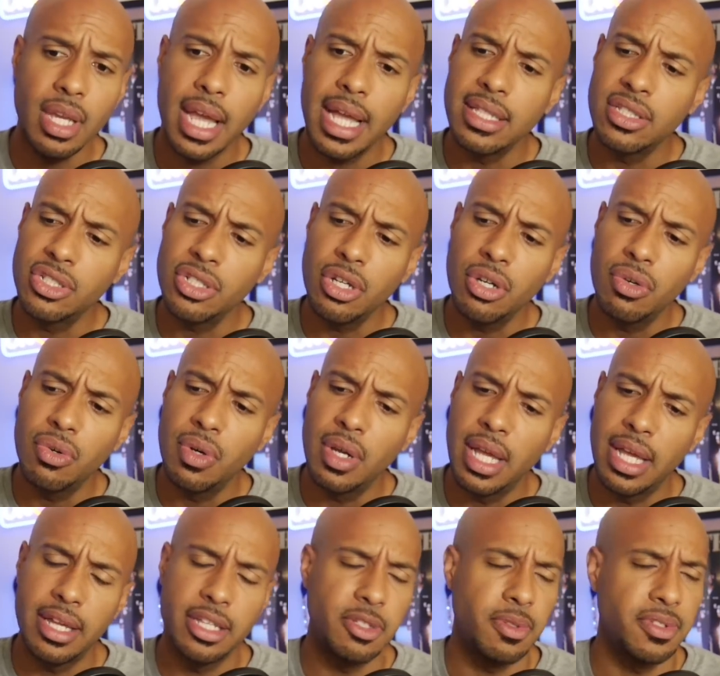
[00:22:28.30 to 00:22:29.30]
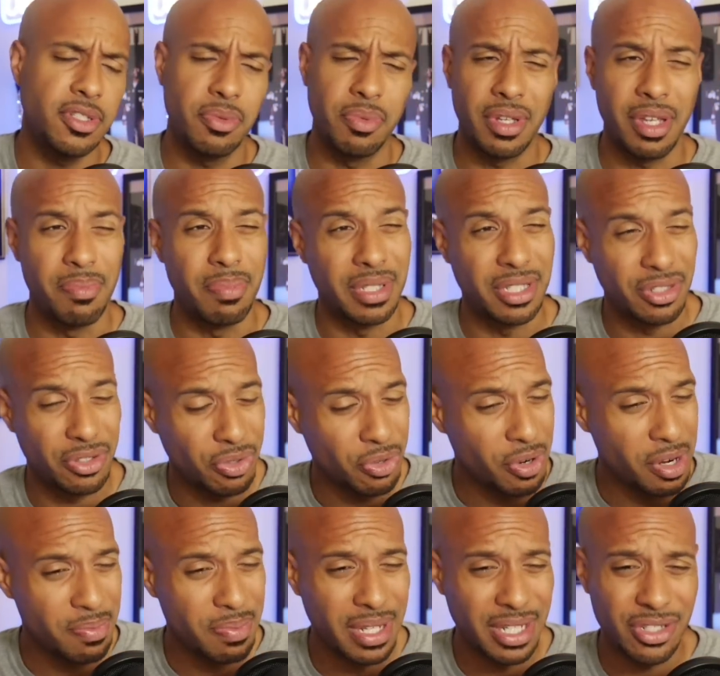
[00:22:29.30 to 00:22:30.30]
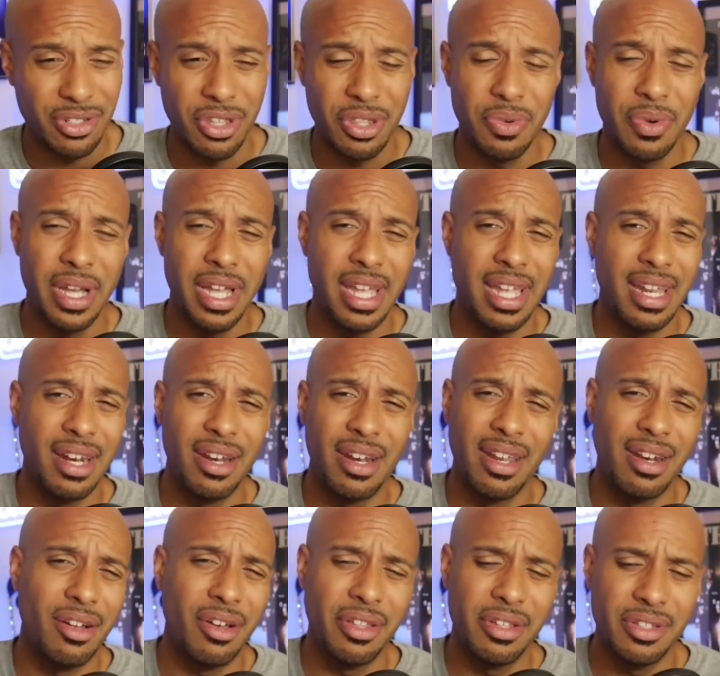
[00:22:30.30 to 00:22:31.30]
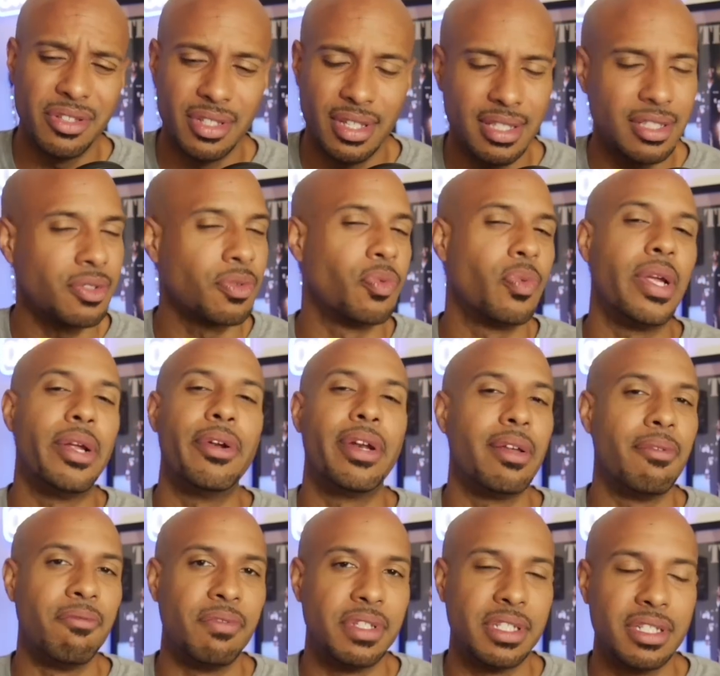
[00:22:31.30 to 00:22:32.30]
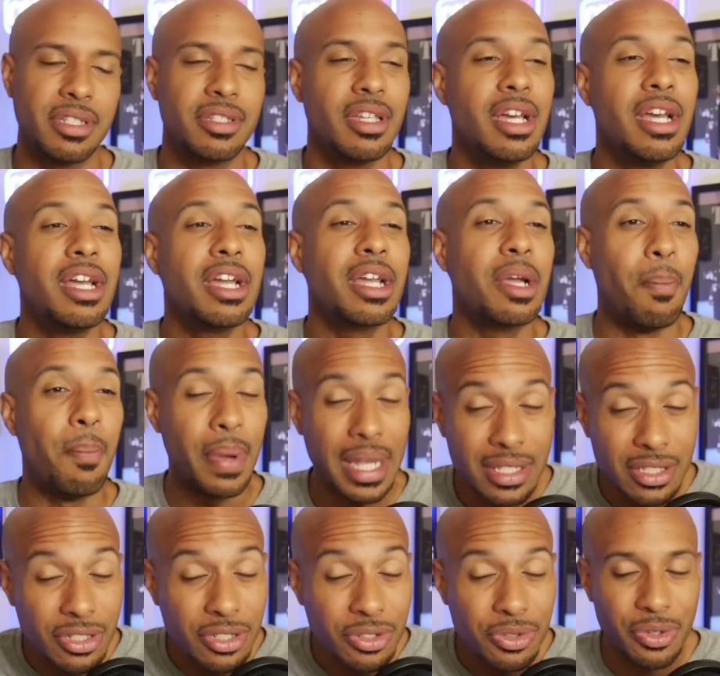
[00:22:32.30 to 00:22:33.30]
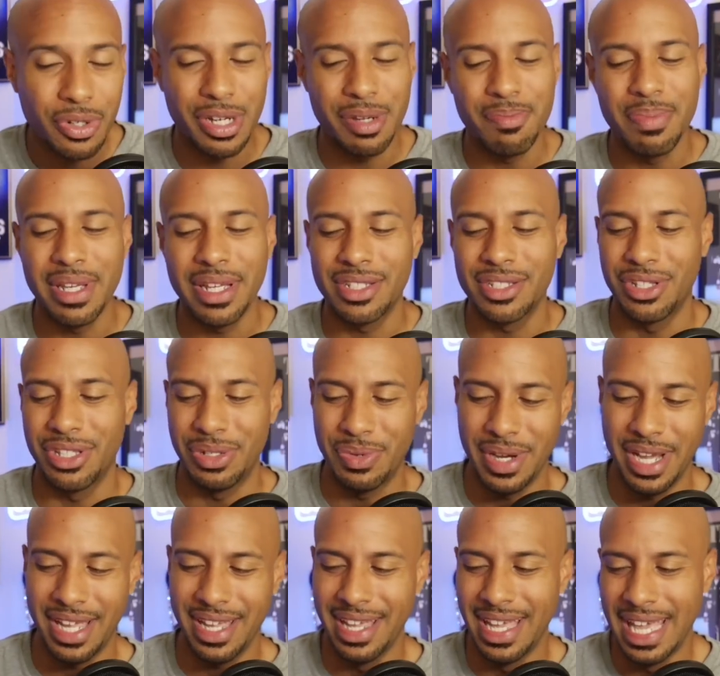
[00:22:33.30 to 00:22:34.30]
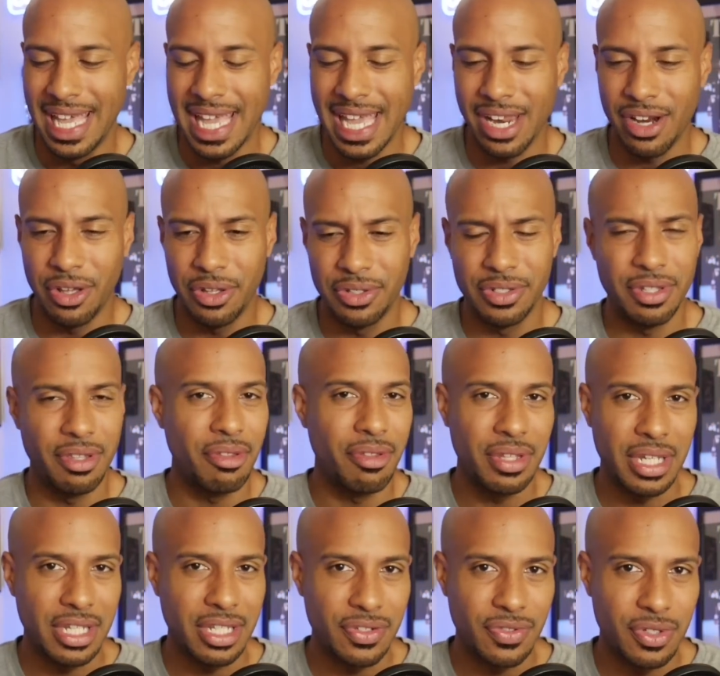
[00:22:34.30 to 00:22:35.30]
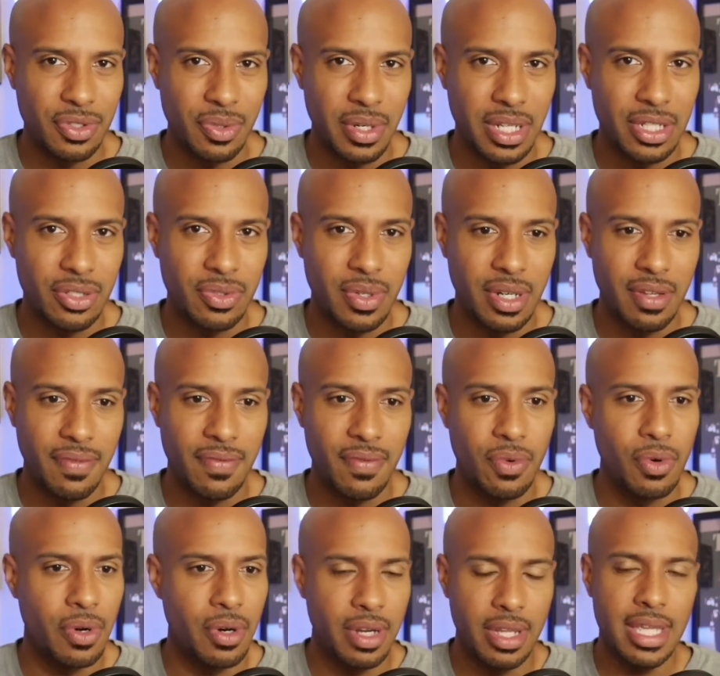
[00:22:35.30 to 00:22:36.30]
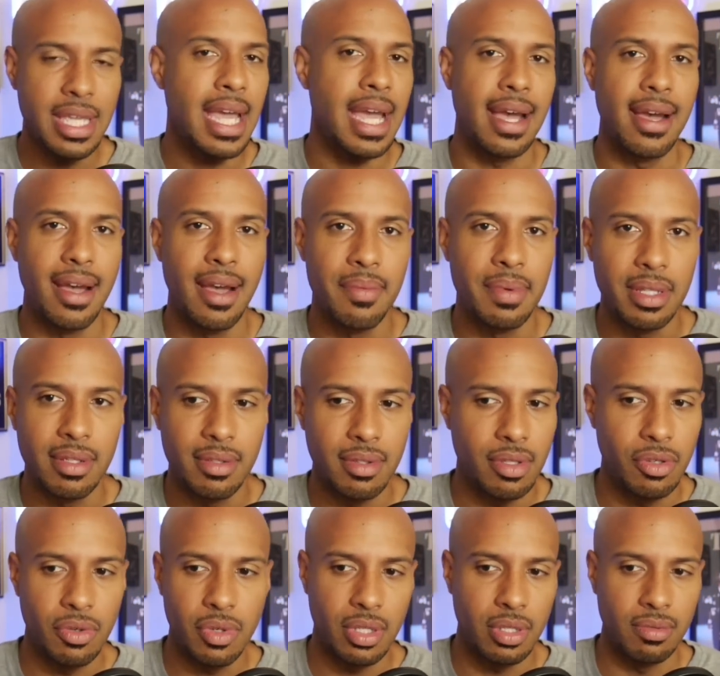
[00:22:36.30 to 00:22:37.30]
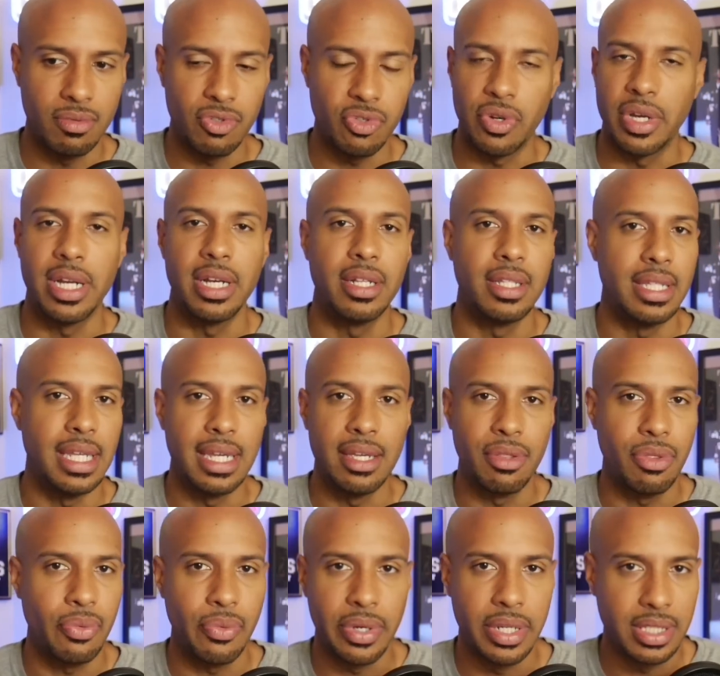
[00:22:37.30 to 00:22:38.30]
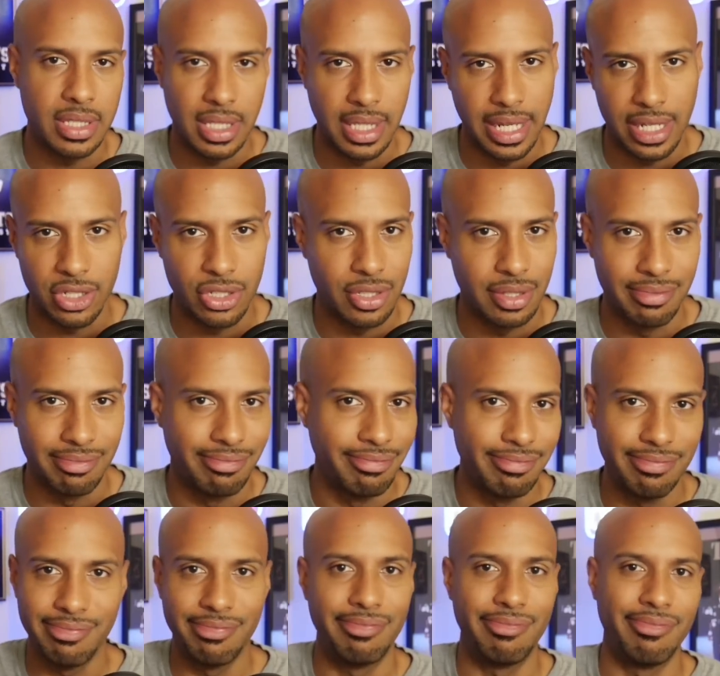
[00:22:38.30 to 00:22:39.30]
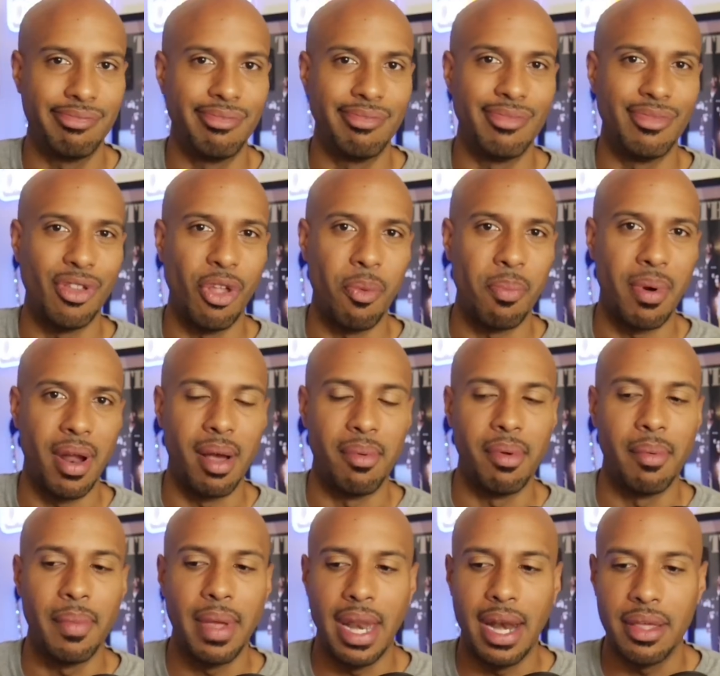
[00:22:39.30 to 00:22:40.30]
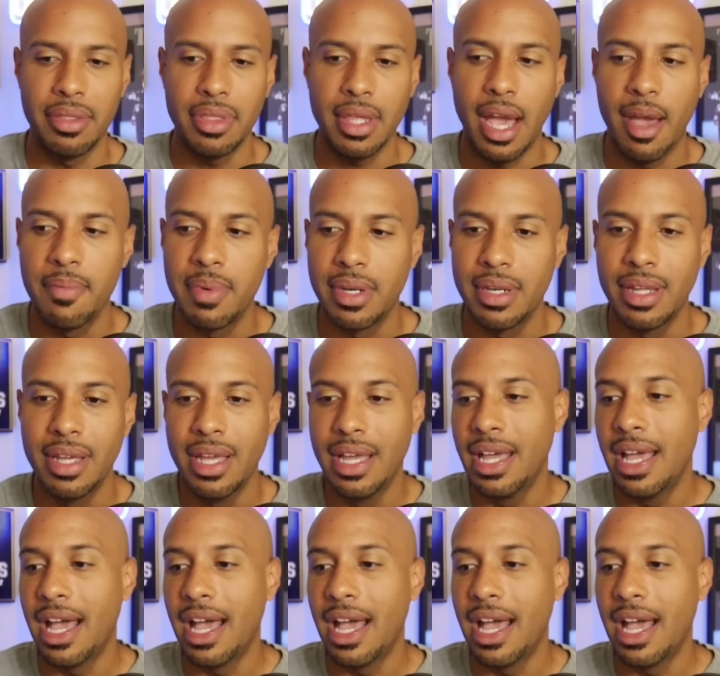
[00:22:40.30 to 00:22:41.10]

And so, especially with compensatory picks on the way and all those, that's a weird emphasis. Compensatory picks on the way and all those other things for 2024. Yeah, I mean, you can trade a day three selection, no problem. And I've been